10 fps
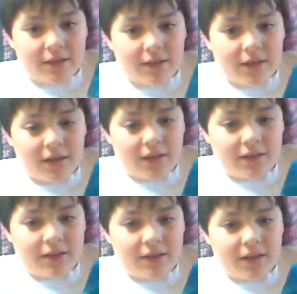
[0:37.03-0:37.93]

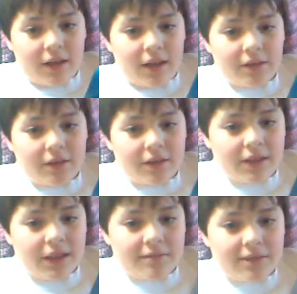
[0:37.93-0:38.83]
And at
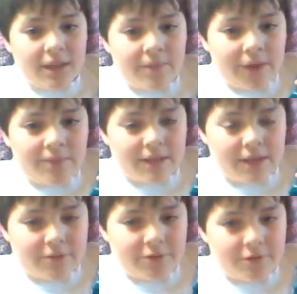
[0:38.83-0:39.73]
GameStop, I was
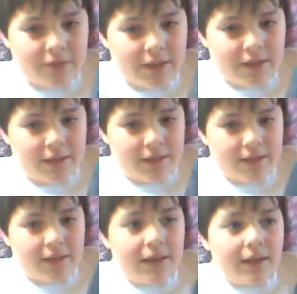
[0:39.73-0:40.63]
able to trade
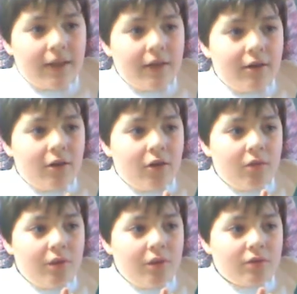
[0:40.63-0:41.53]
in
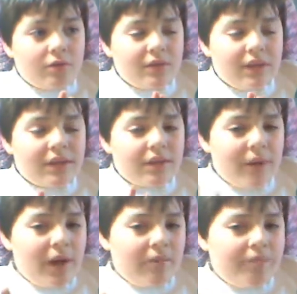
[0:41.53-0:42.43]
almost, like,
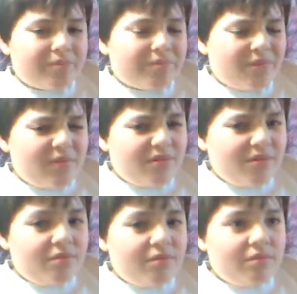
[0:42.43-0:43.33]
about
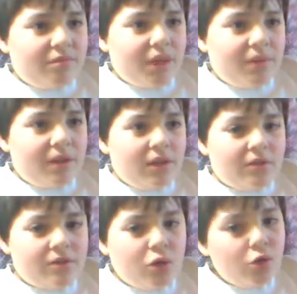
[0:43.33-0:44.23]

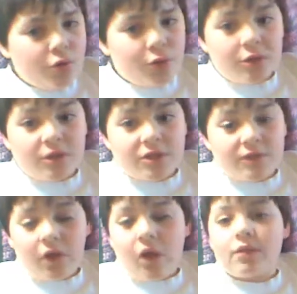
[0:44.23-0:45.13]
maybe 2/3
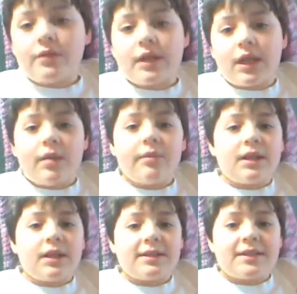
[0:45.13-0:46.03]
of all of the gaming
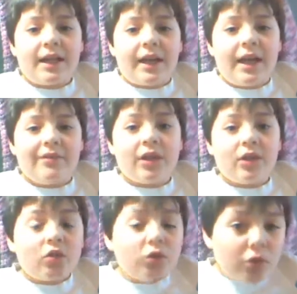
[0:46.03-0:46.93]
things that I have,
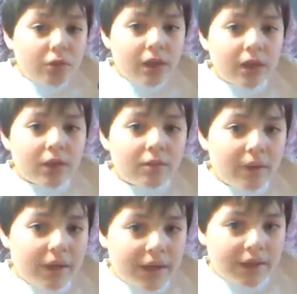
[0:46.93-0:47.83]
including
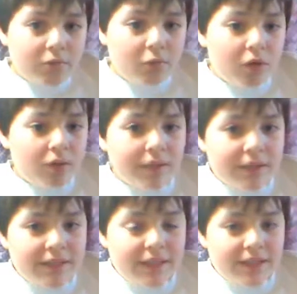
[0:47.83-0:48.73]
one of my
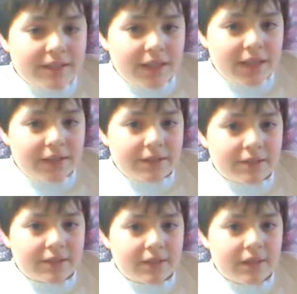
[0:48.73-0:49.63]
DS
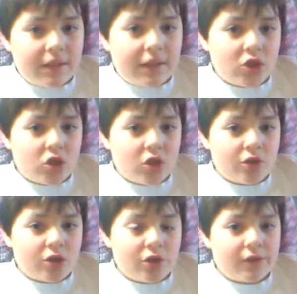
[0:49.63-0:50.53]
Lites and a
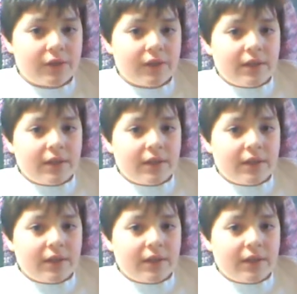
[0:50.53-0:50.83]
charger,